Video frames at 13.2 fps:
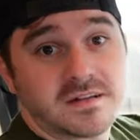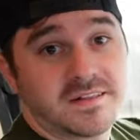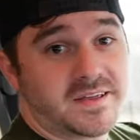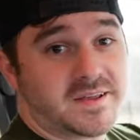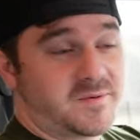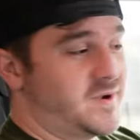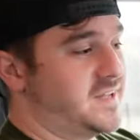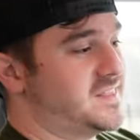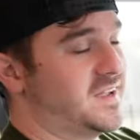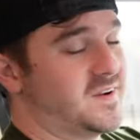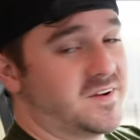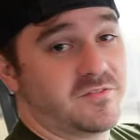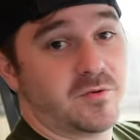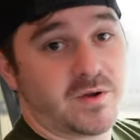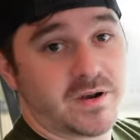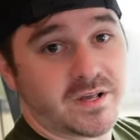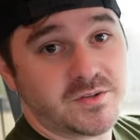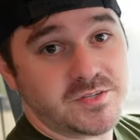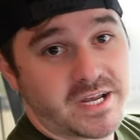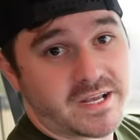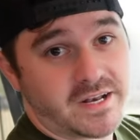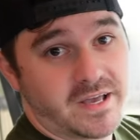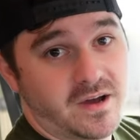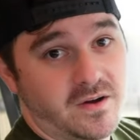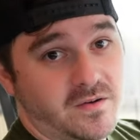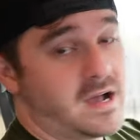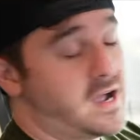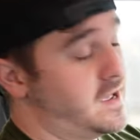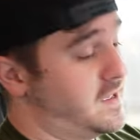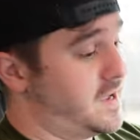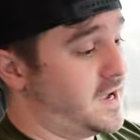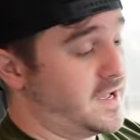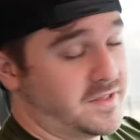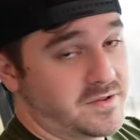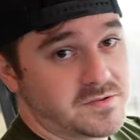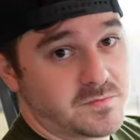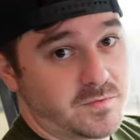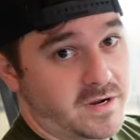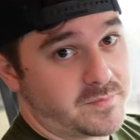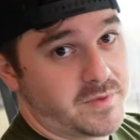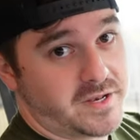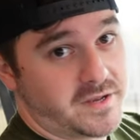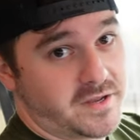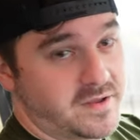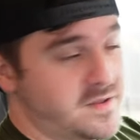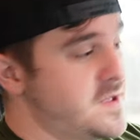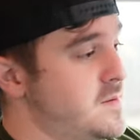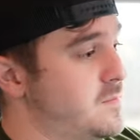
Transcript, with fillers: Click it right there if you want to go check it out. I highly recommend it.